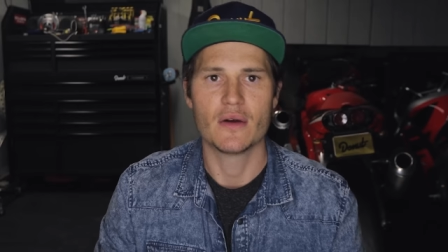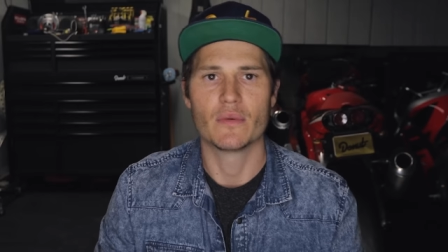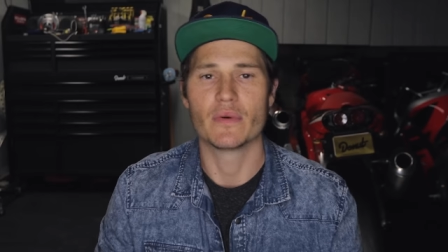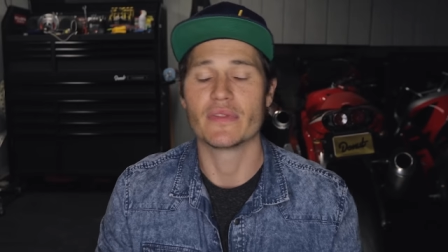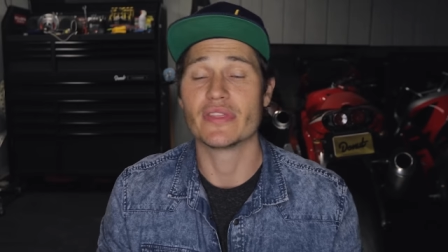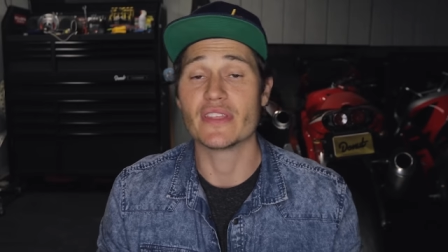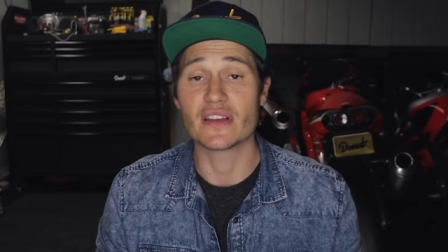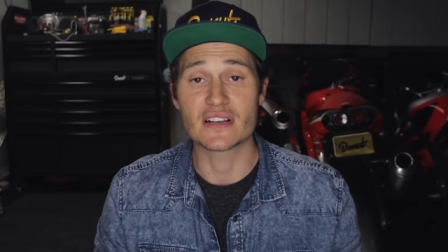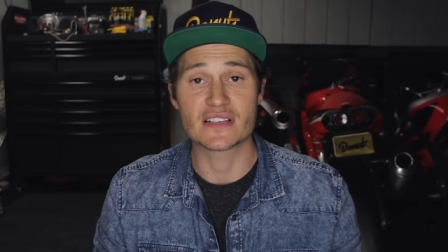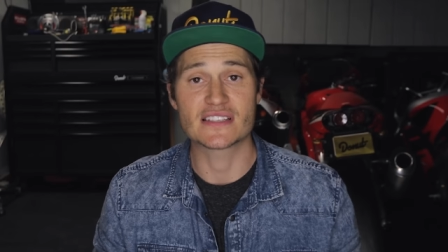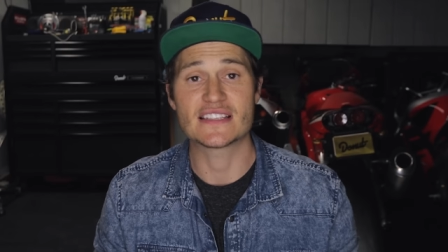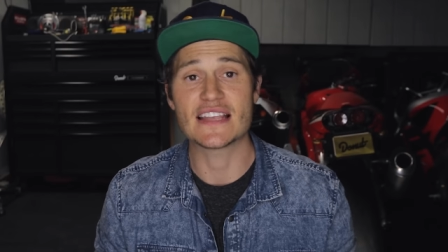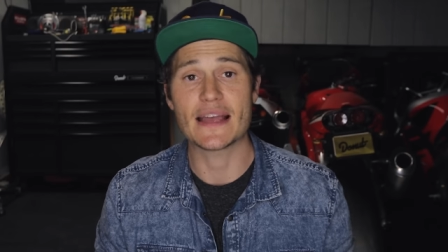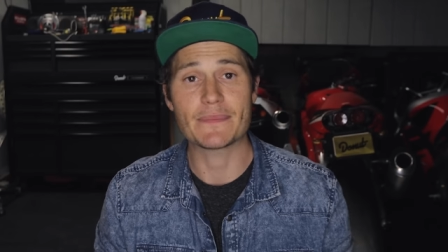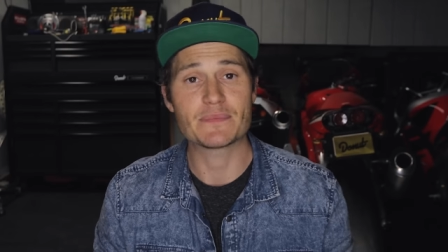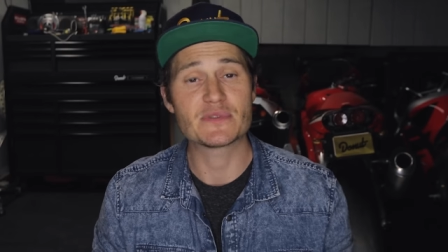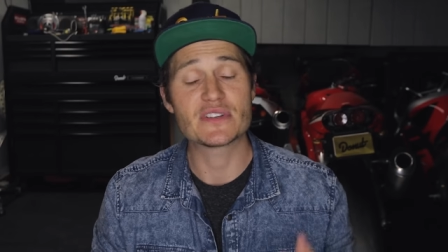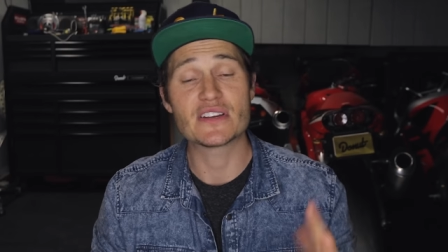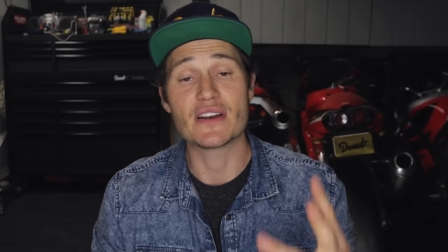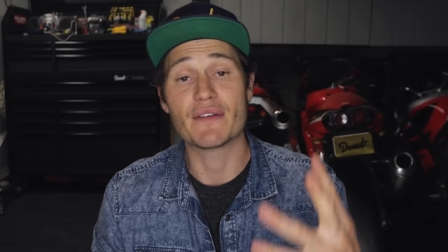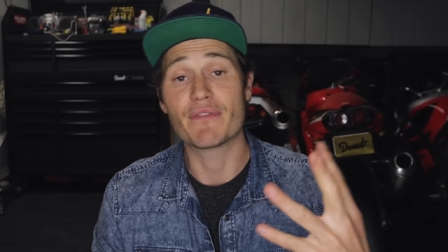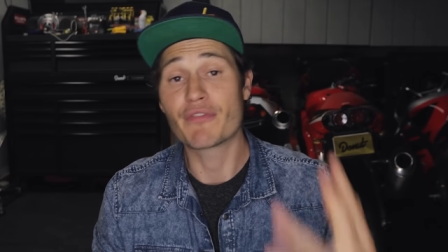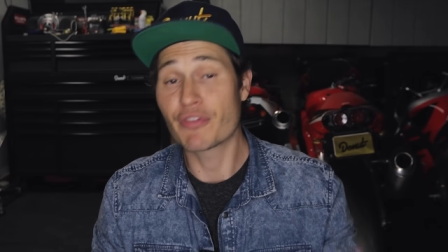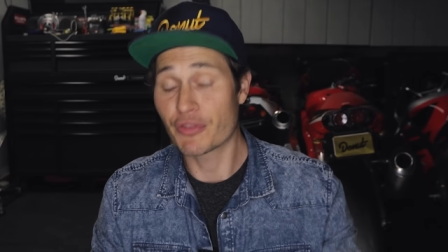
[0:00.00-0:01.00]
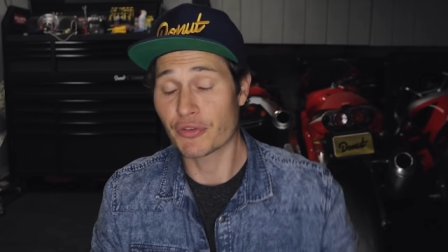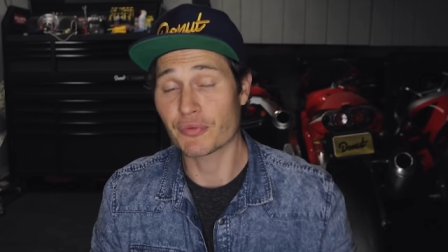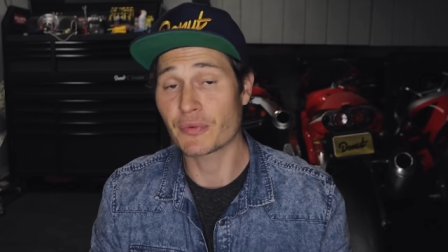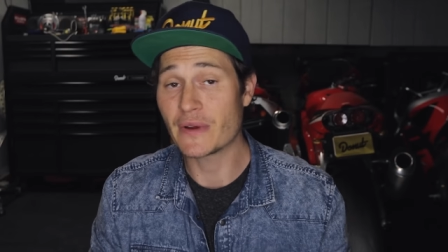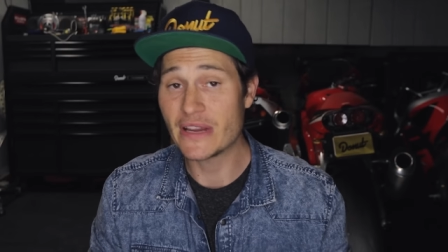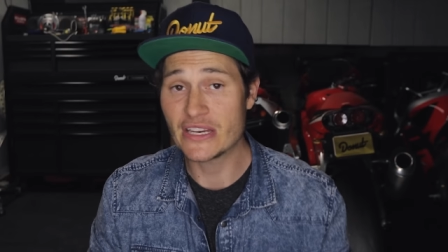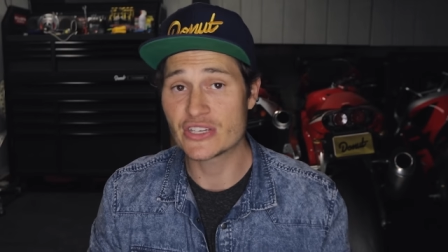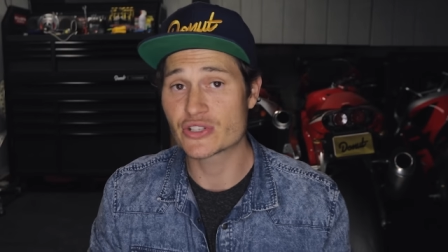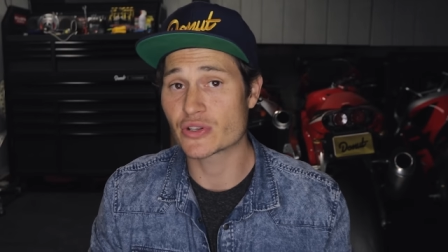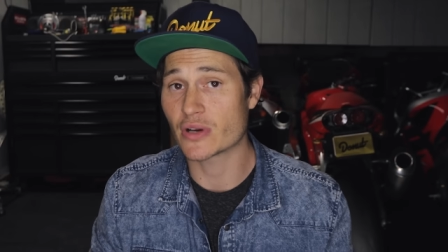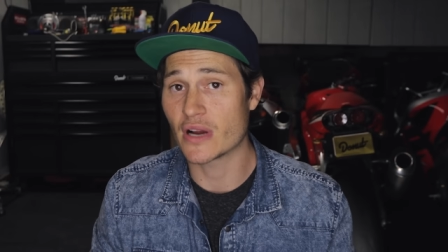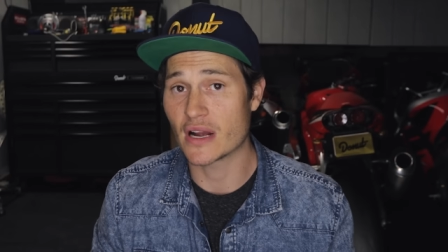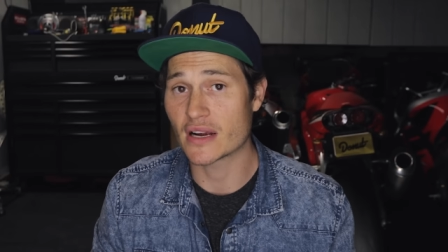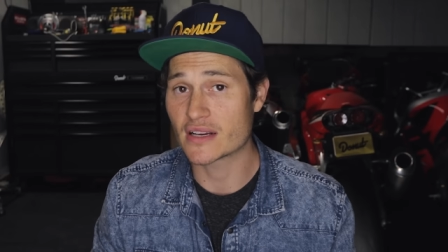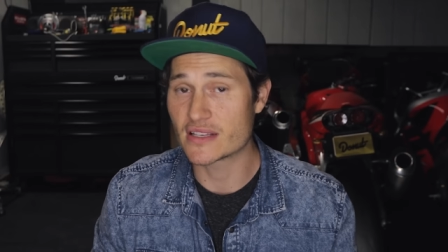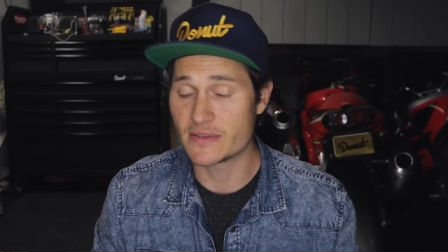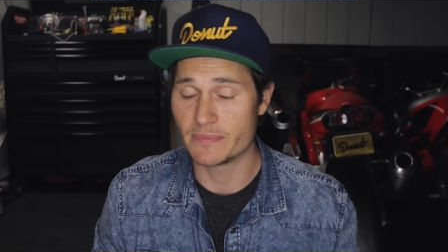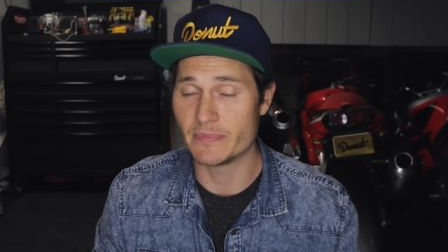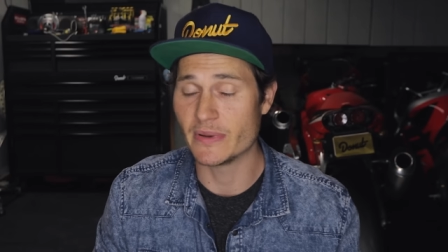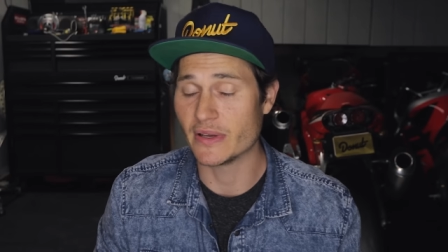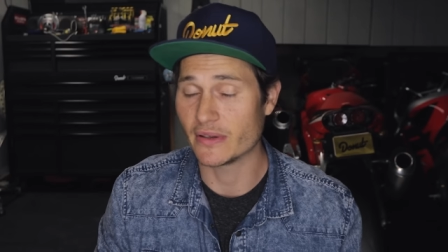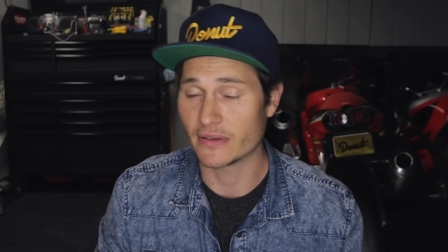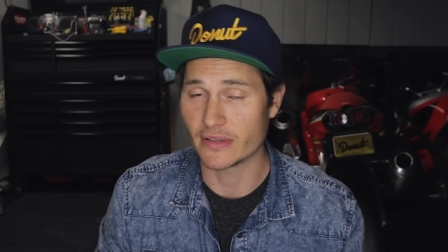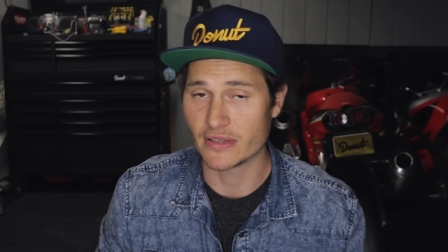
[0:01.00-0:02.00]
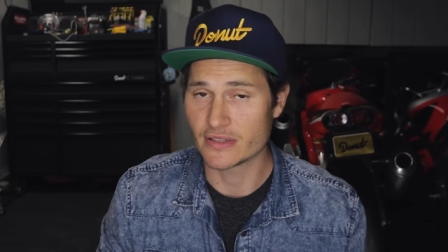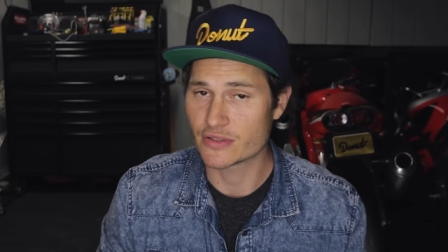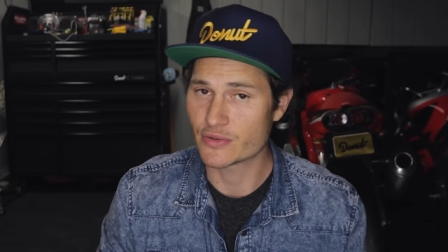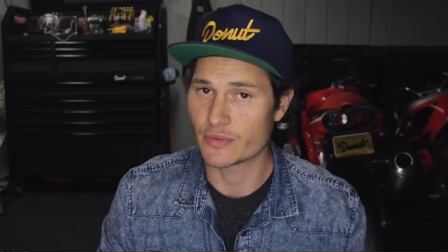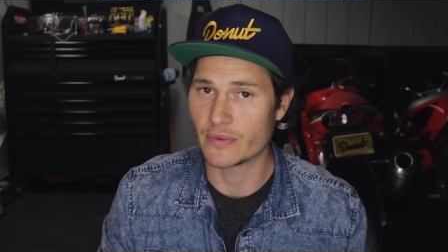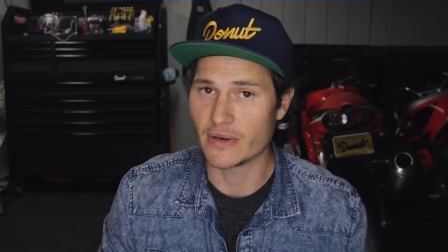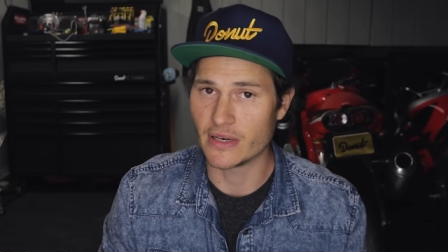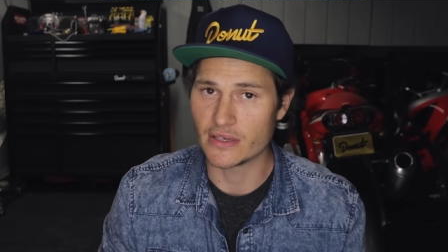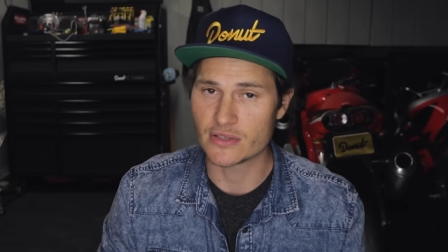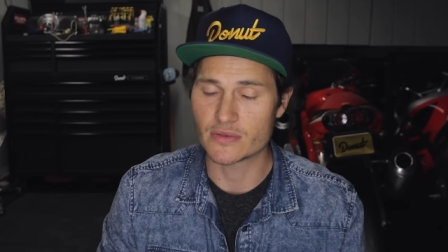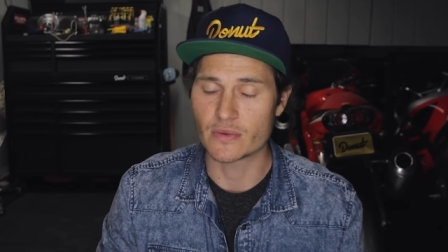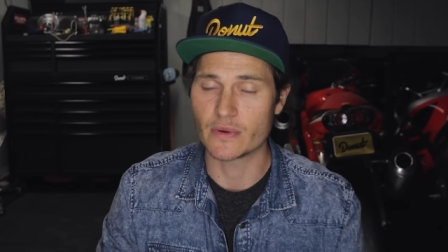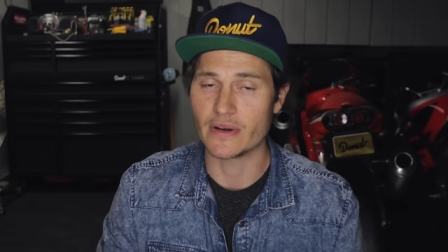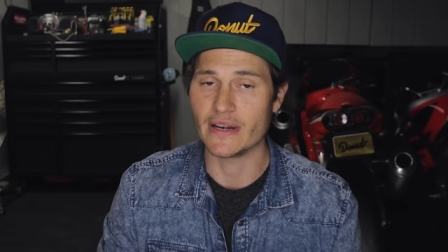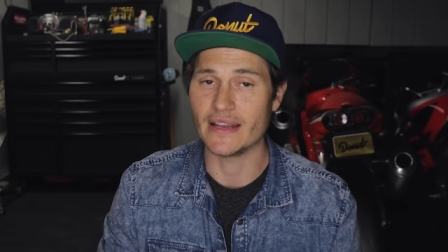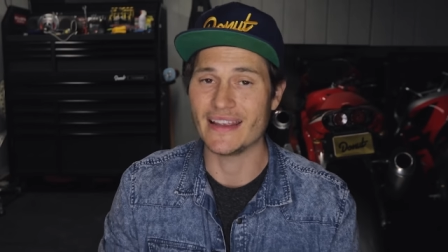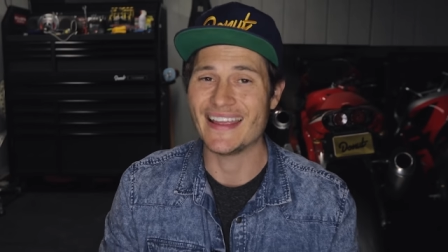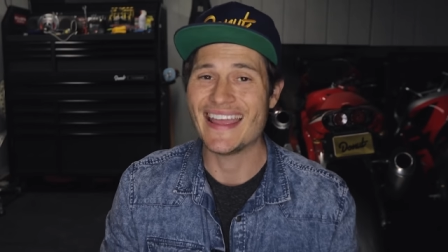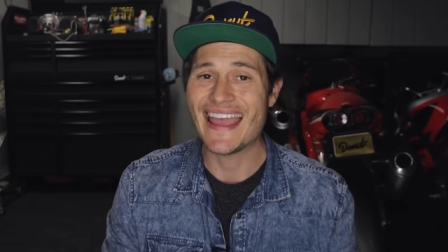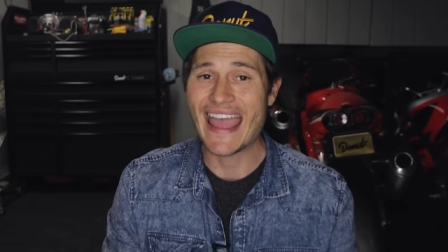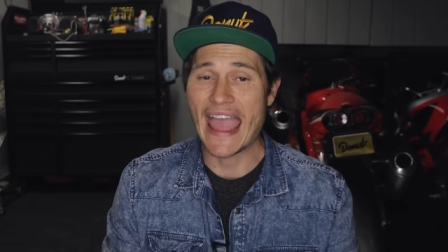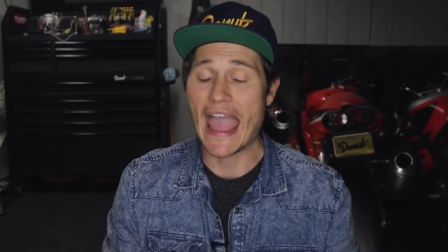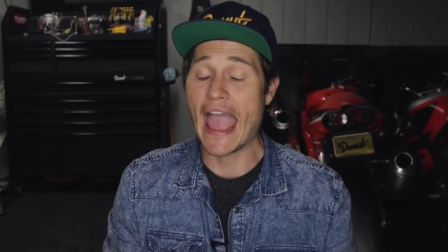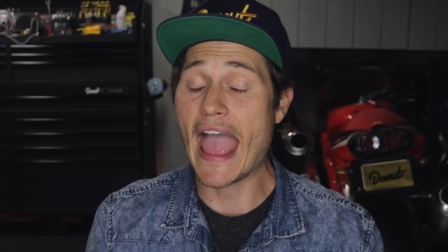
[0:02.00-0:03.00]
with the exception of three trucks built in twenty twenty,